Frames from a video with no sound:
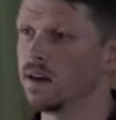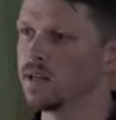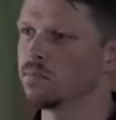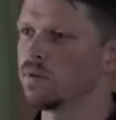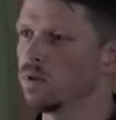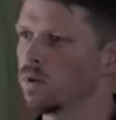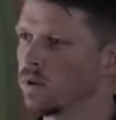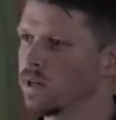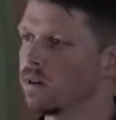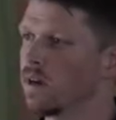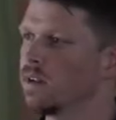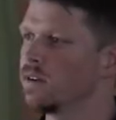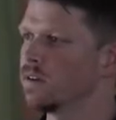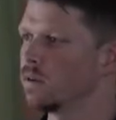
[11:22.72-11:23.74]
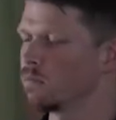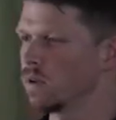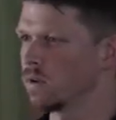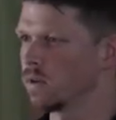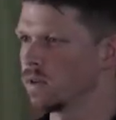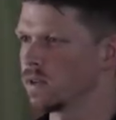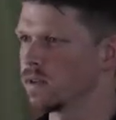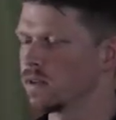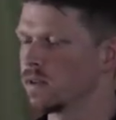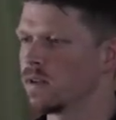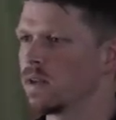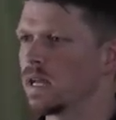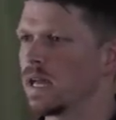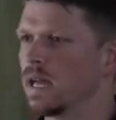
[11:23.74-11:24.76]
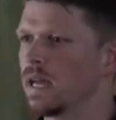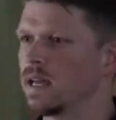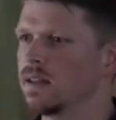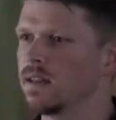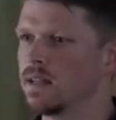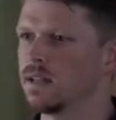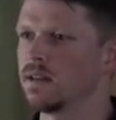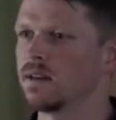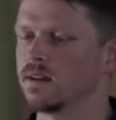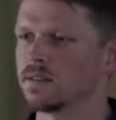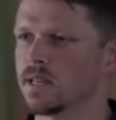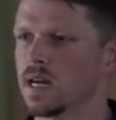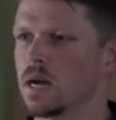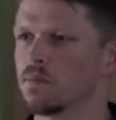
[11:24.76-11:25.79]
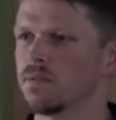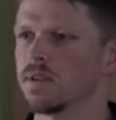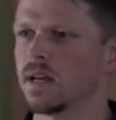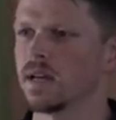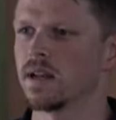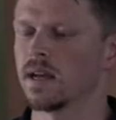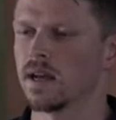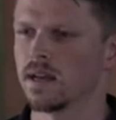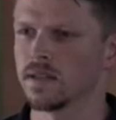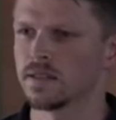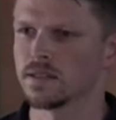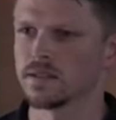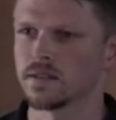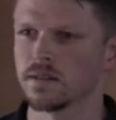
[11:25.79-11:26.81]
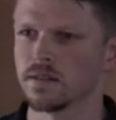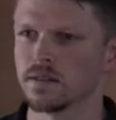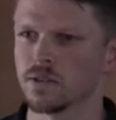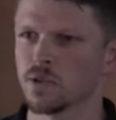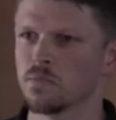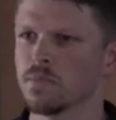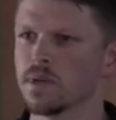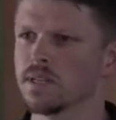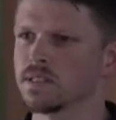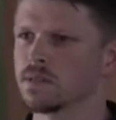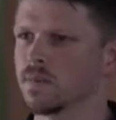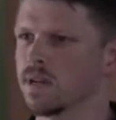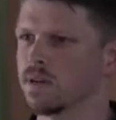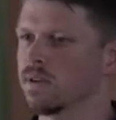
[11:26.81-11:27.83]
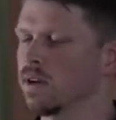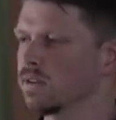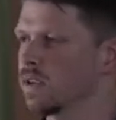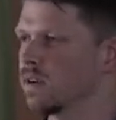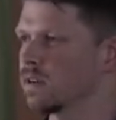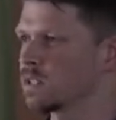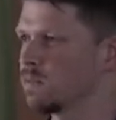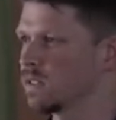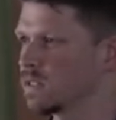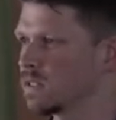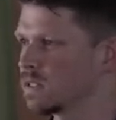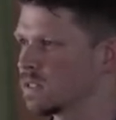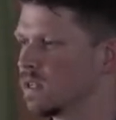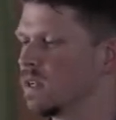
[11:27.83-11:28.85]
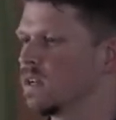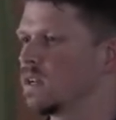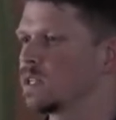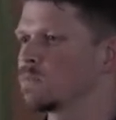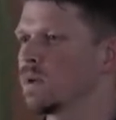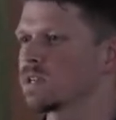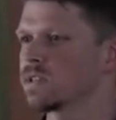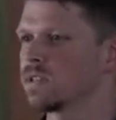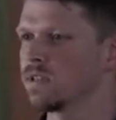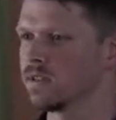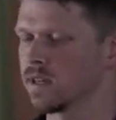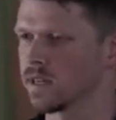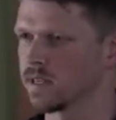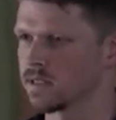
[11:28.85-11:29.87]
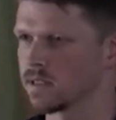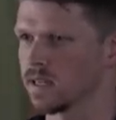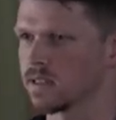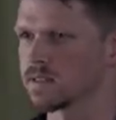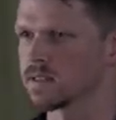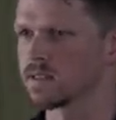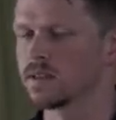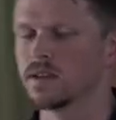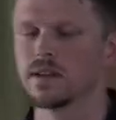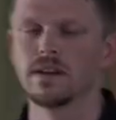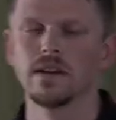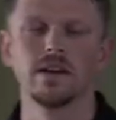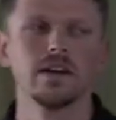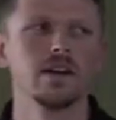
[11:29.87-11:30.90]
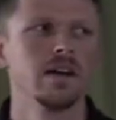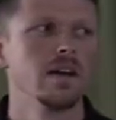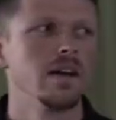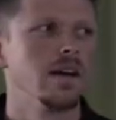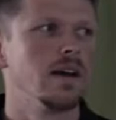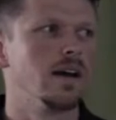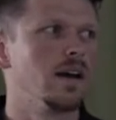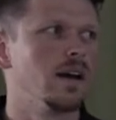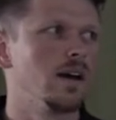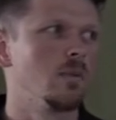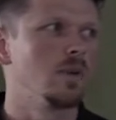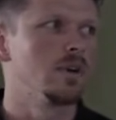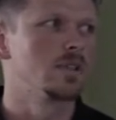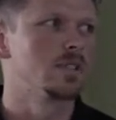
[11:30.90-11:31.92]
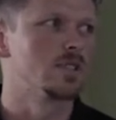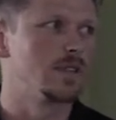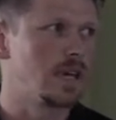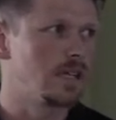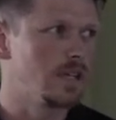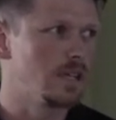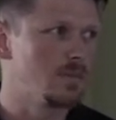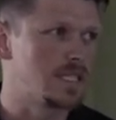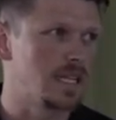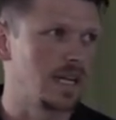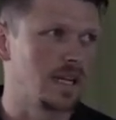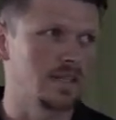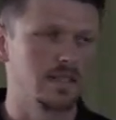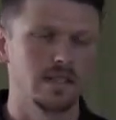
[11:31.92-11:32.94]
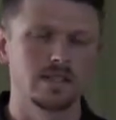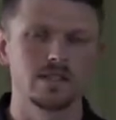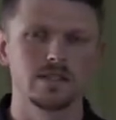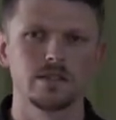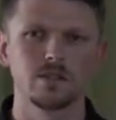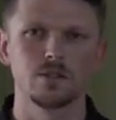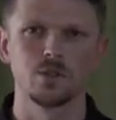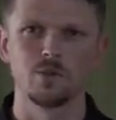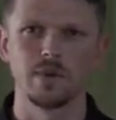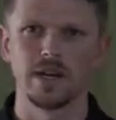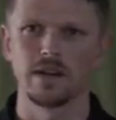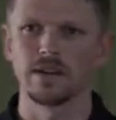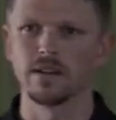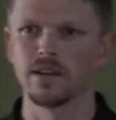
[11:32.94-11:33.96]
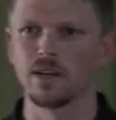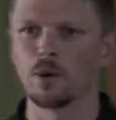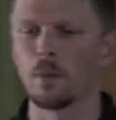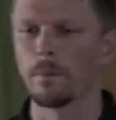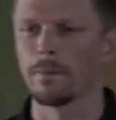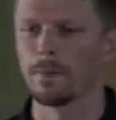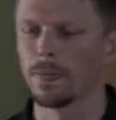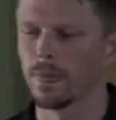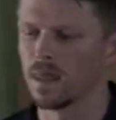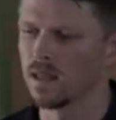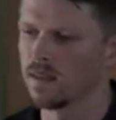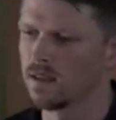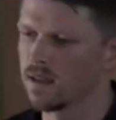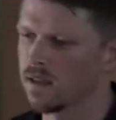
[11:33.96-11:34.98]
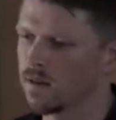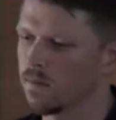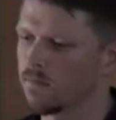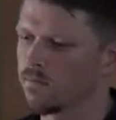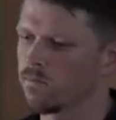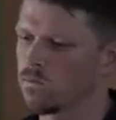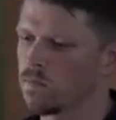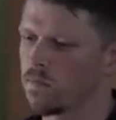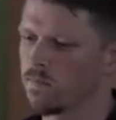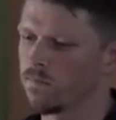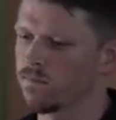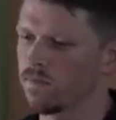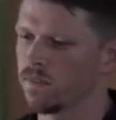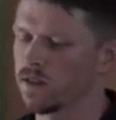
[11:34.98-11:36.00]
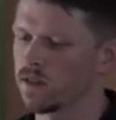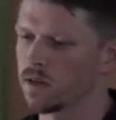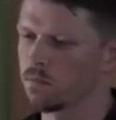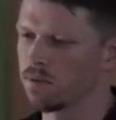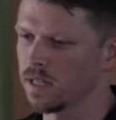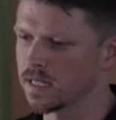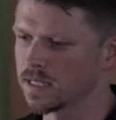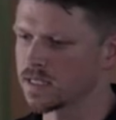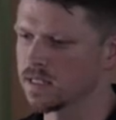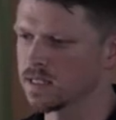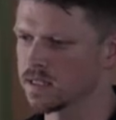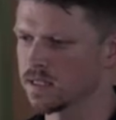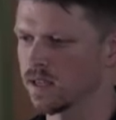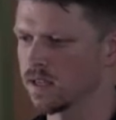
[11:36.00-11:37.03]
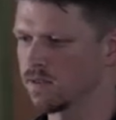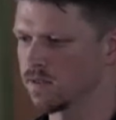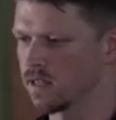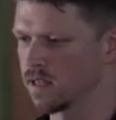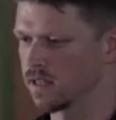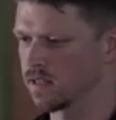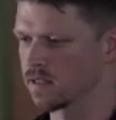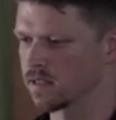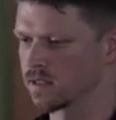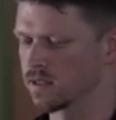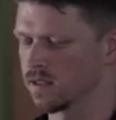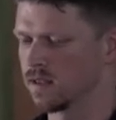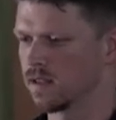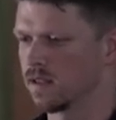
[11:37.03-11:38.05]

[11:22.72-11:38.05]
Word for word: unemployed or underemployed, and then on top of that has a tremendous amount of healthcare expenses, especially in the United States. So that limits access dramatically. And then the complexity side of things,